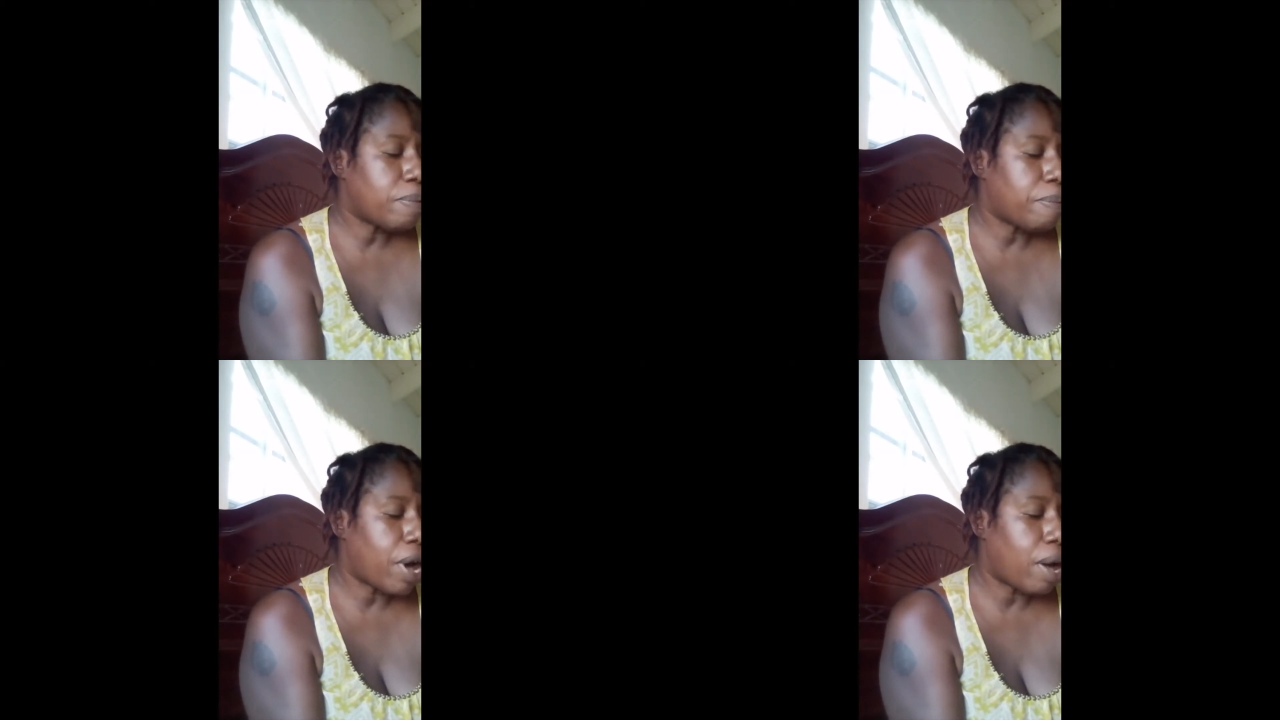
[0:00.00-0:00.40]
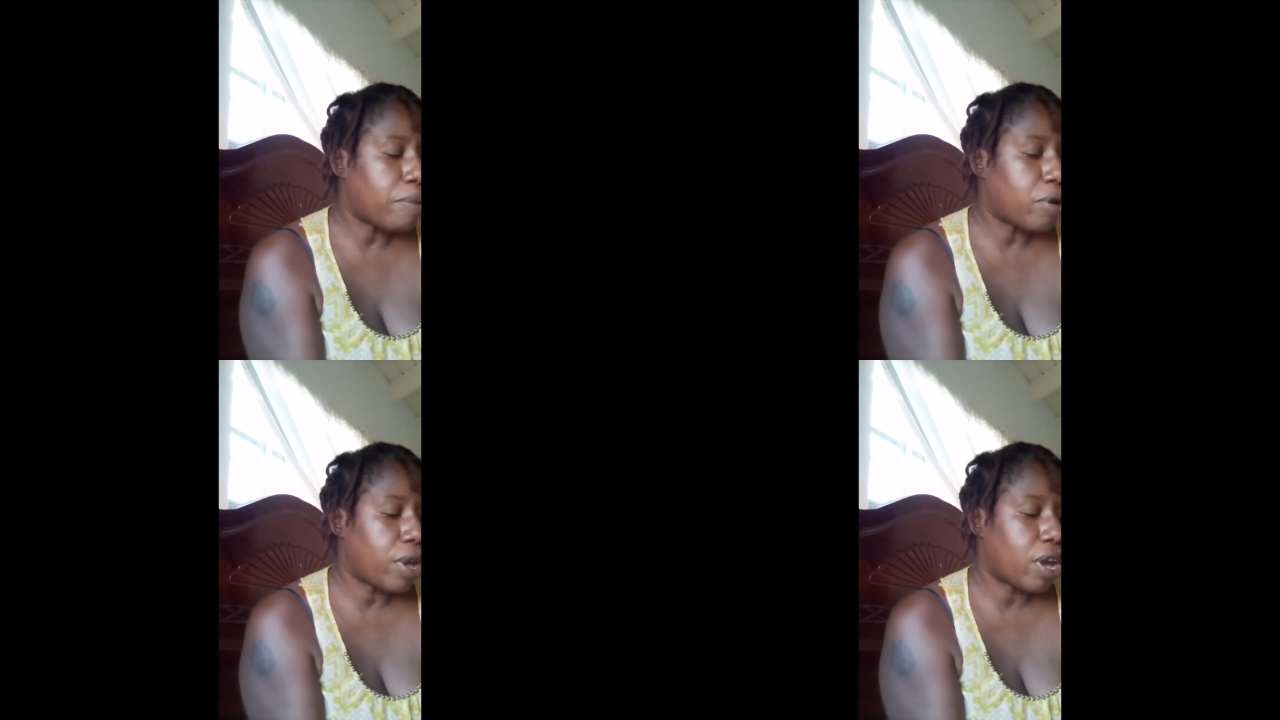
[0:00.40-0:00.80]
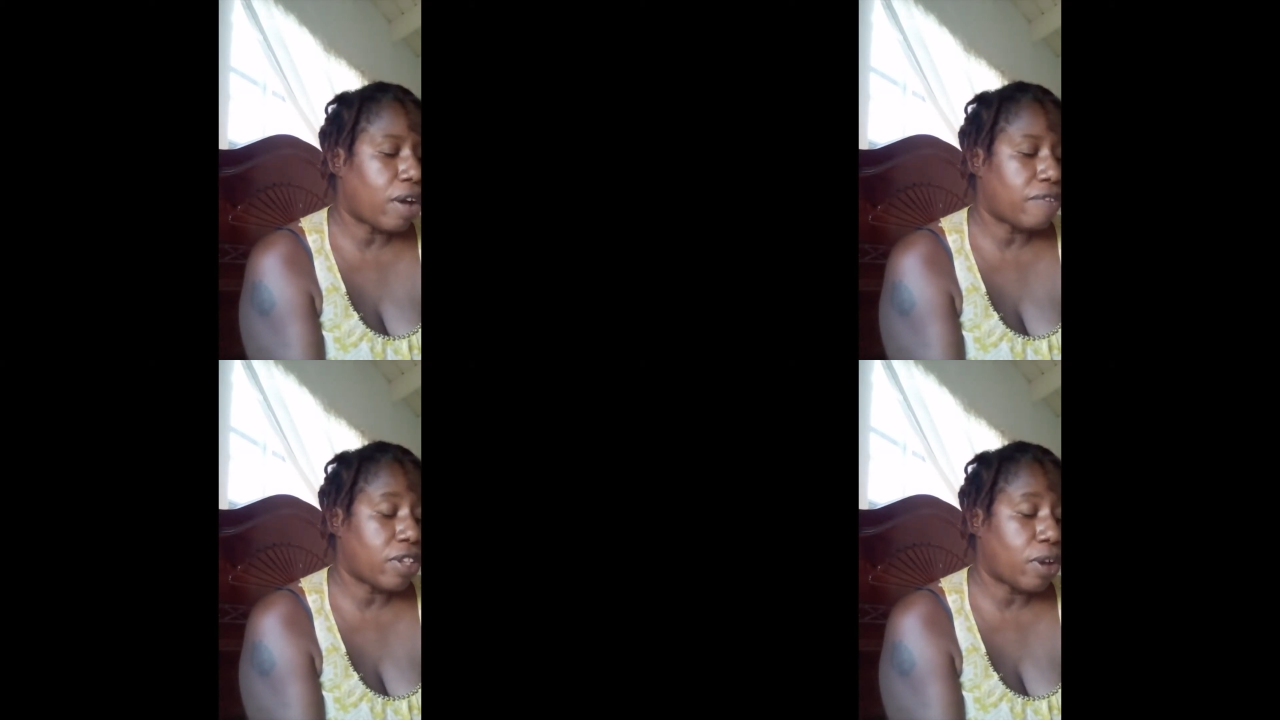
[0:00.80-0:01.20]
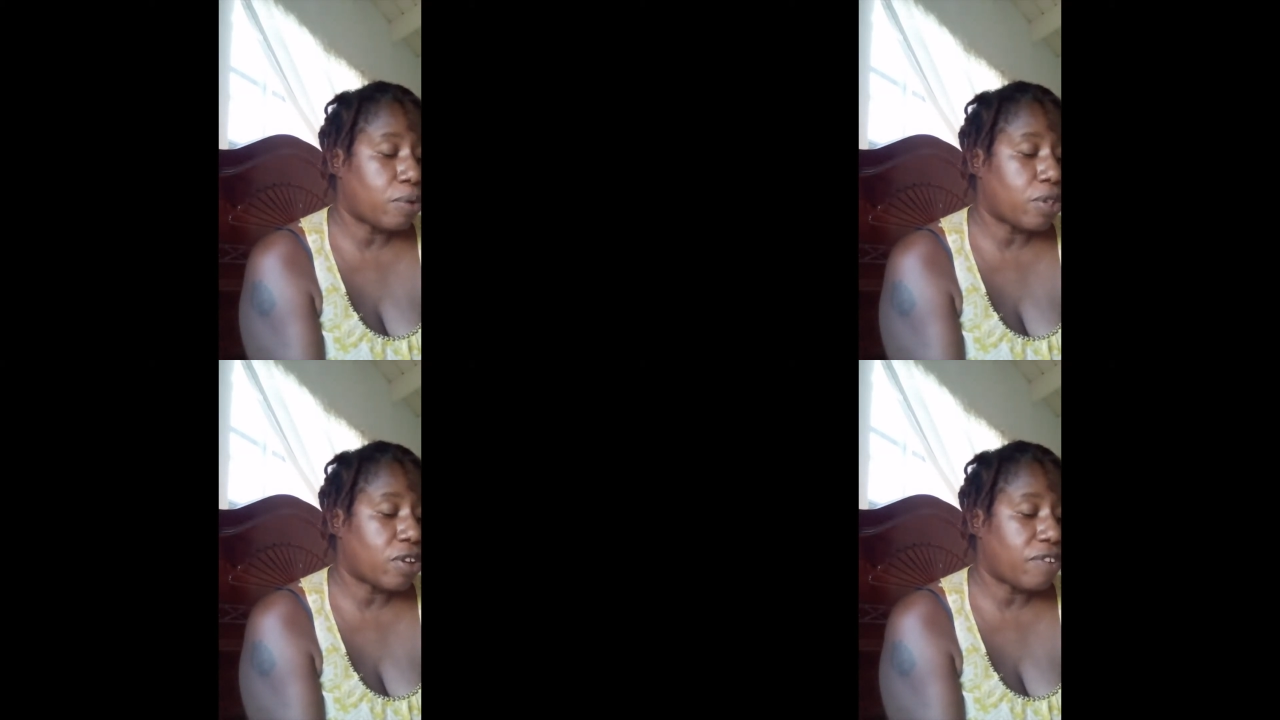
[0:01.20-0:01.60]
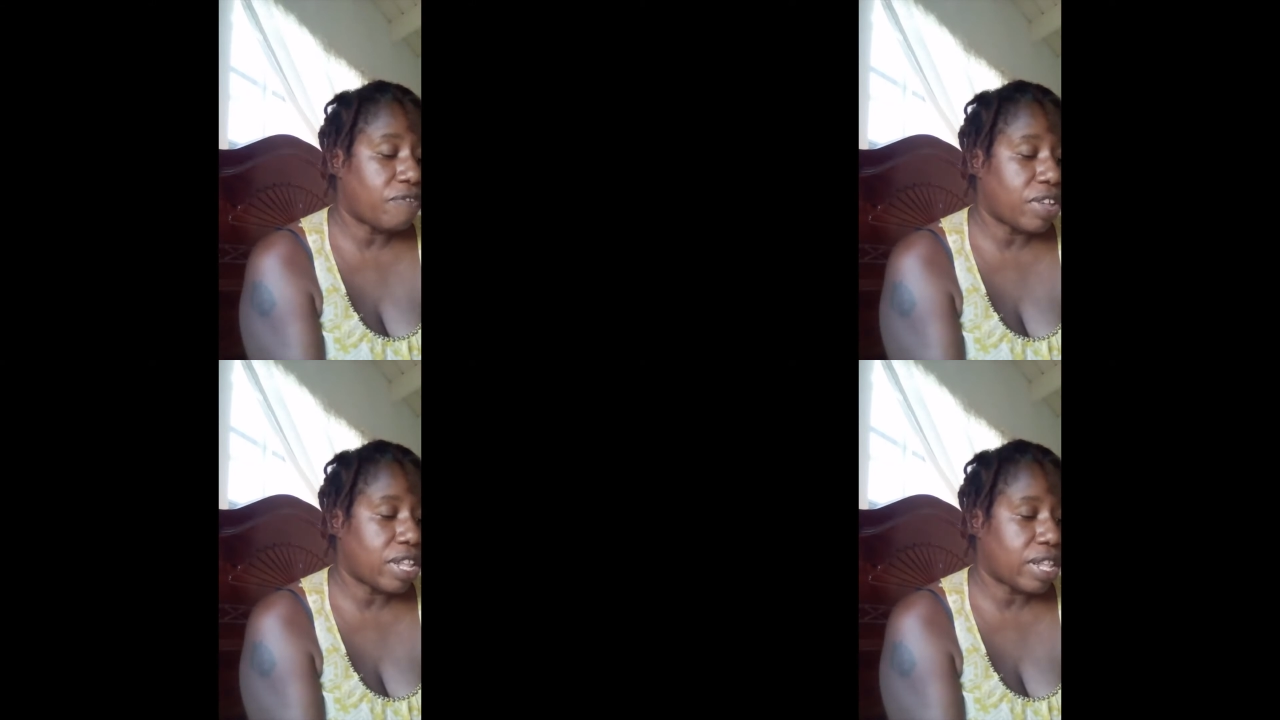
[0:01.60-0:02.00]
bomb going off sounds or
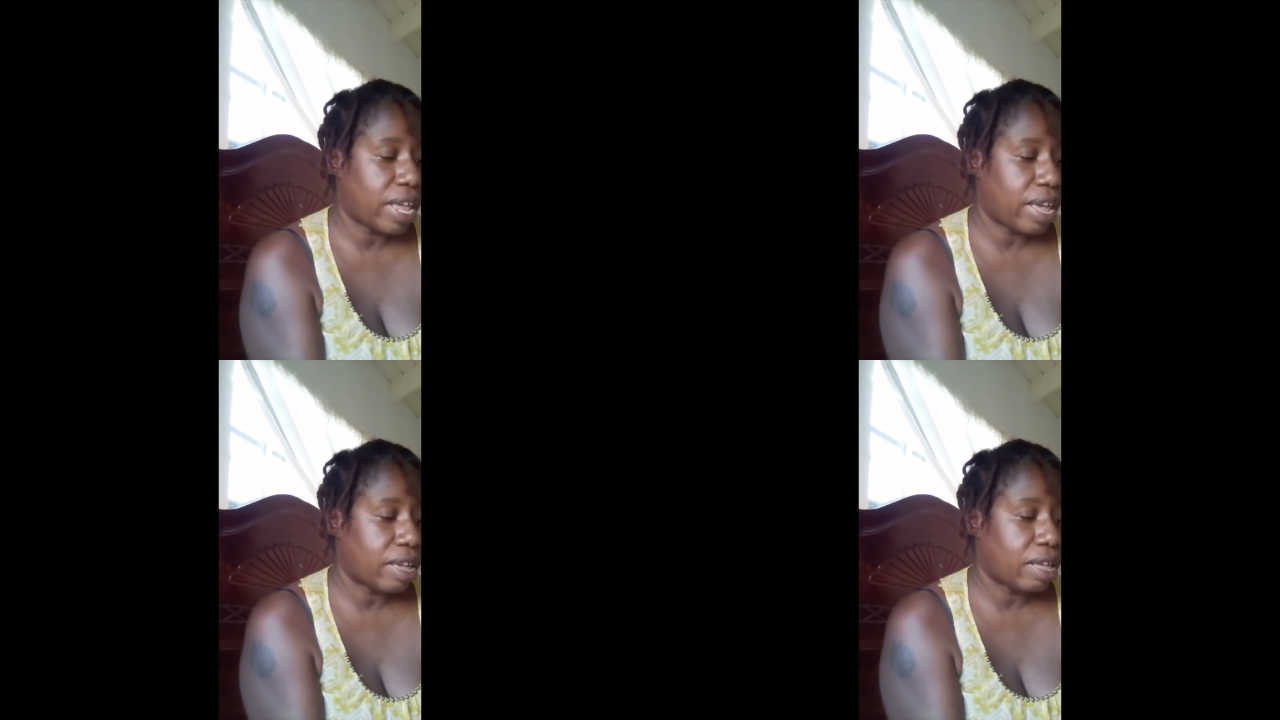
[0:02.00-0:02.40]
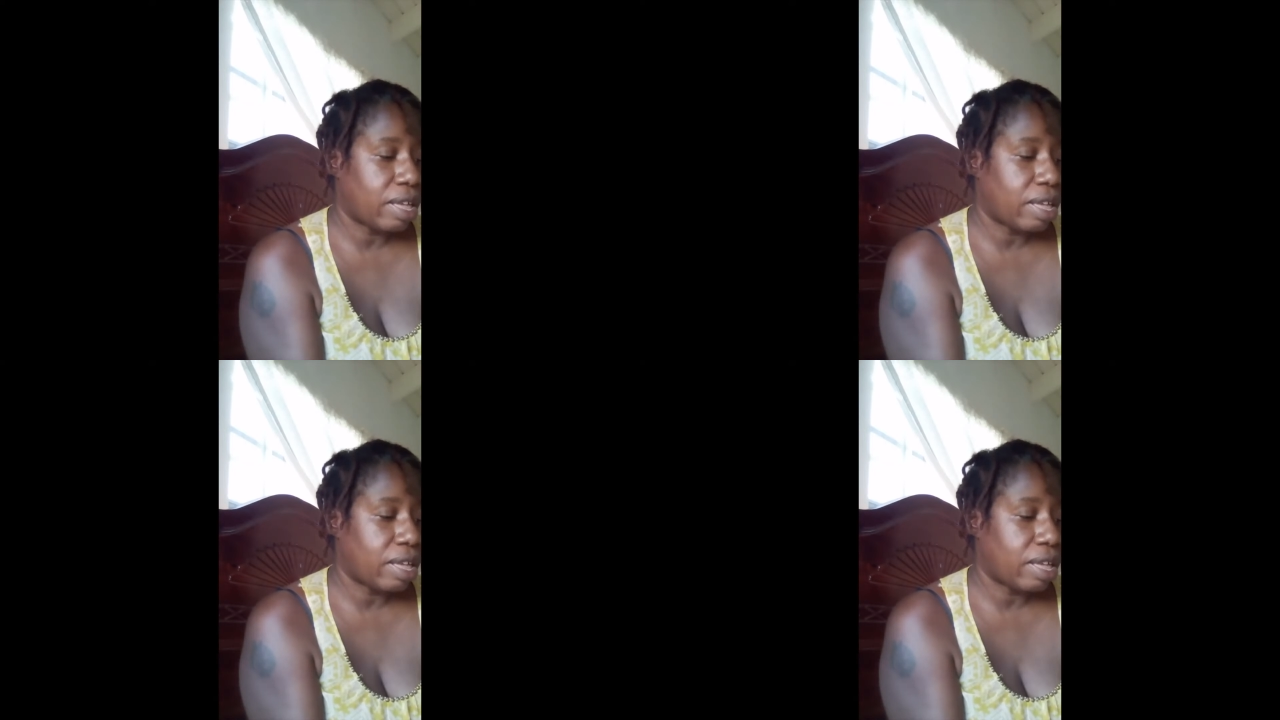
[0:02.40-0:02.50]
feels like,